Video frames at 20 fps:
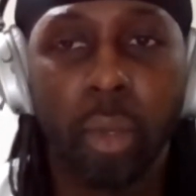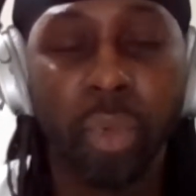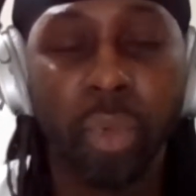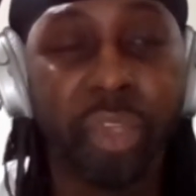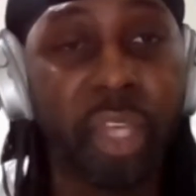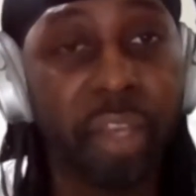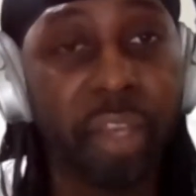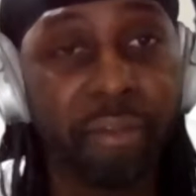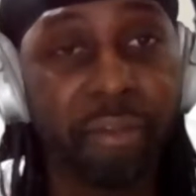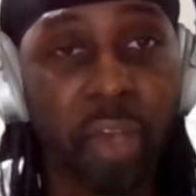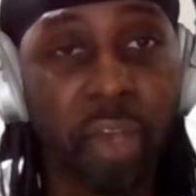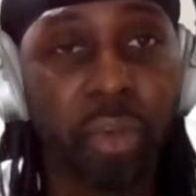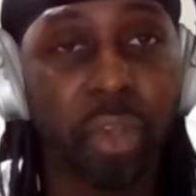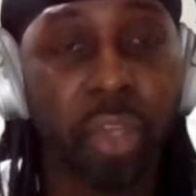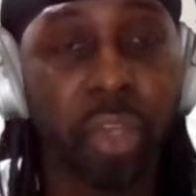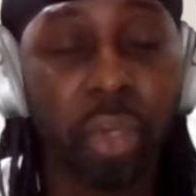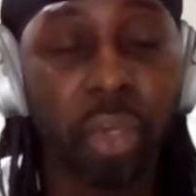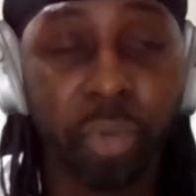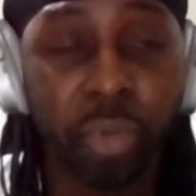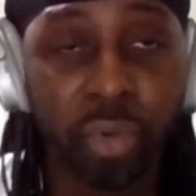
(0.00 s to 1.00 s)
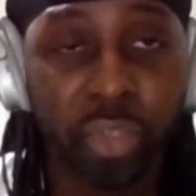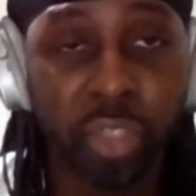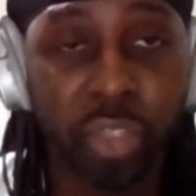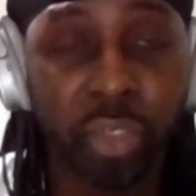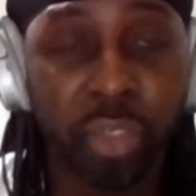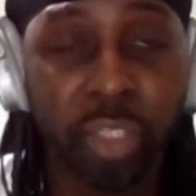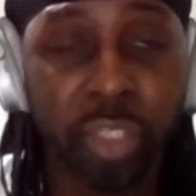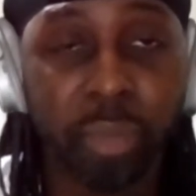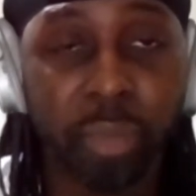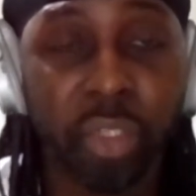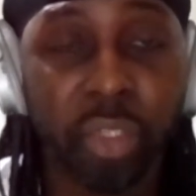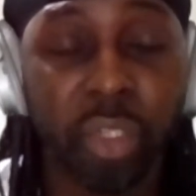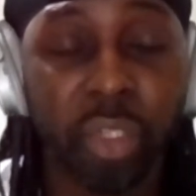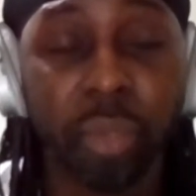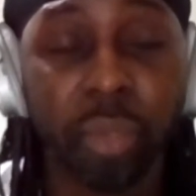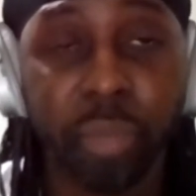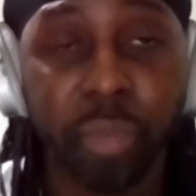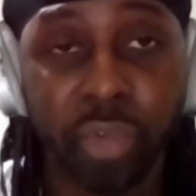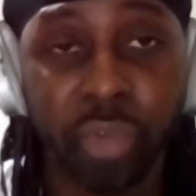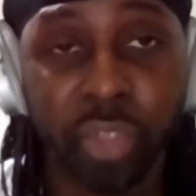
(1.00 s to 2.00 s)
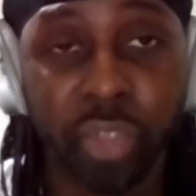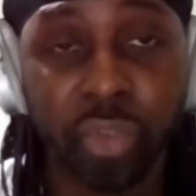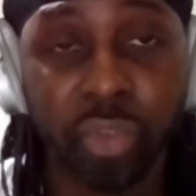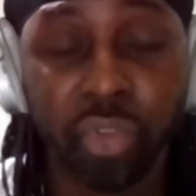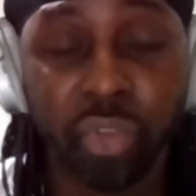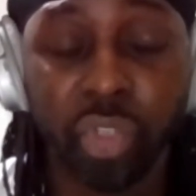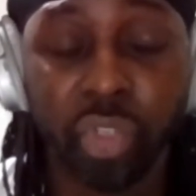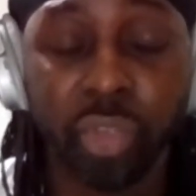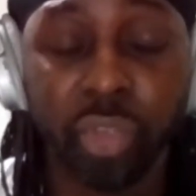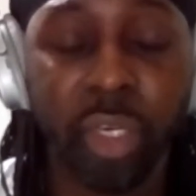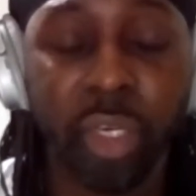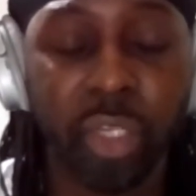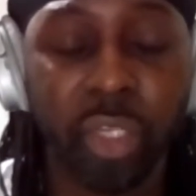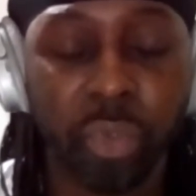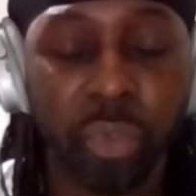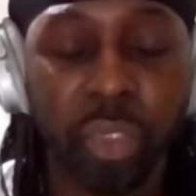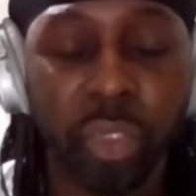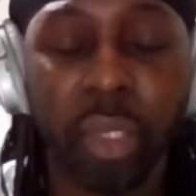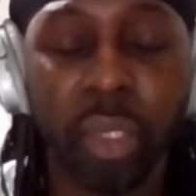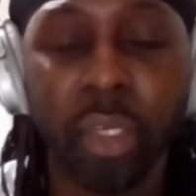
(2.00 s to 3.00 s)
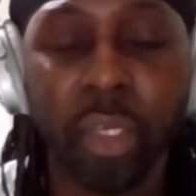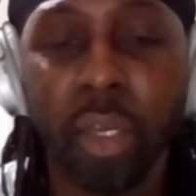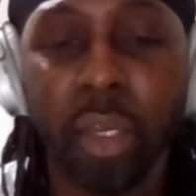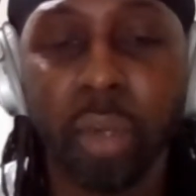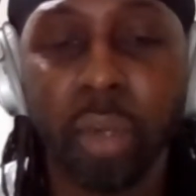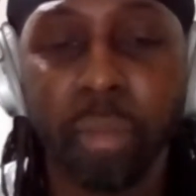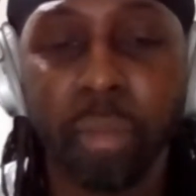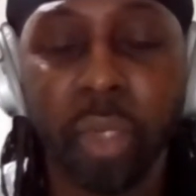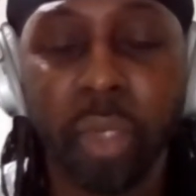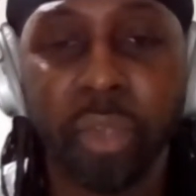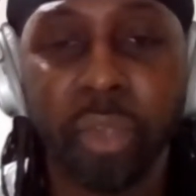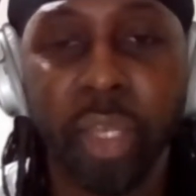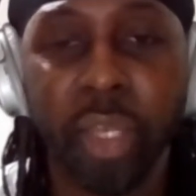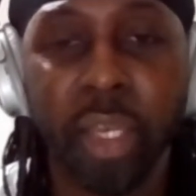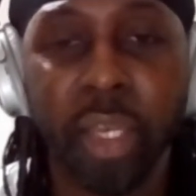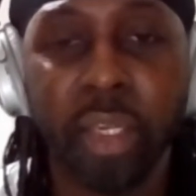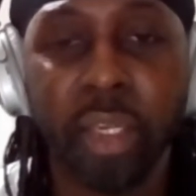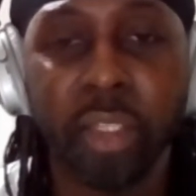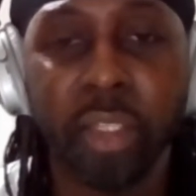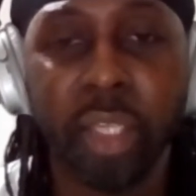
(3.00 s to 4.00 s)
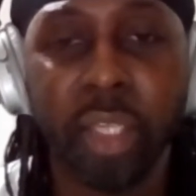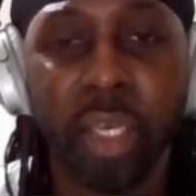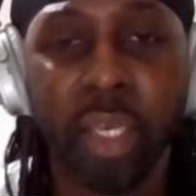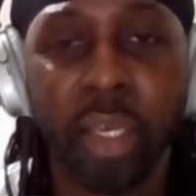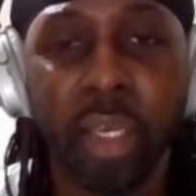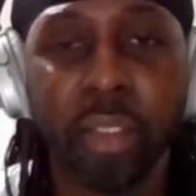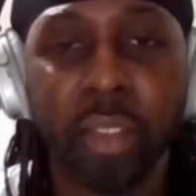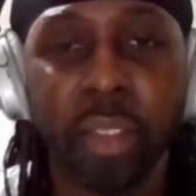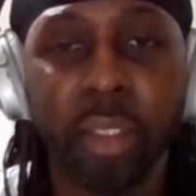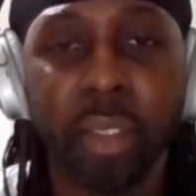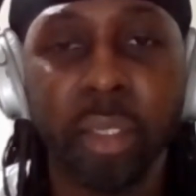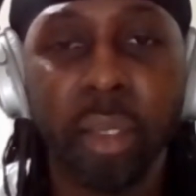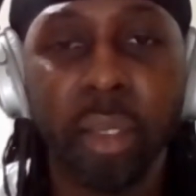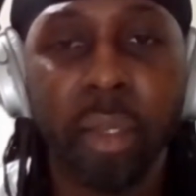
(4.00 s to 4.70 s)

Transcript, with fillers: what they found in their personal experience and their personal journey, as we're talking about that, is that